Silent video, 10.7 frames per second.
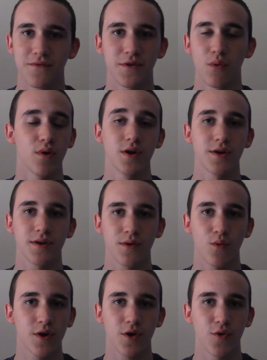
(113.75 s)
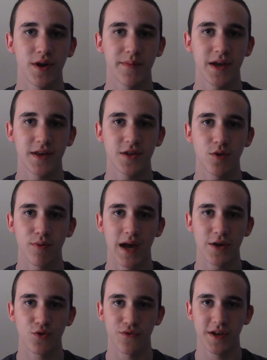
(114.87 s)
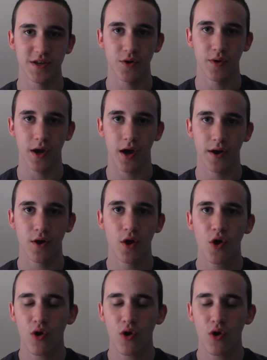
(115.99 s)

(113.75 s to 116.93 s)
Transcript: there weren't going to be any supernatural things going on,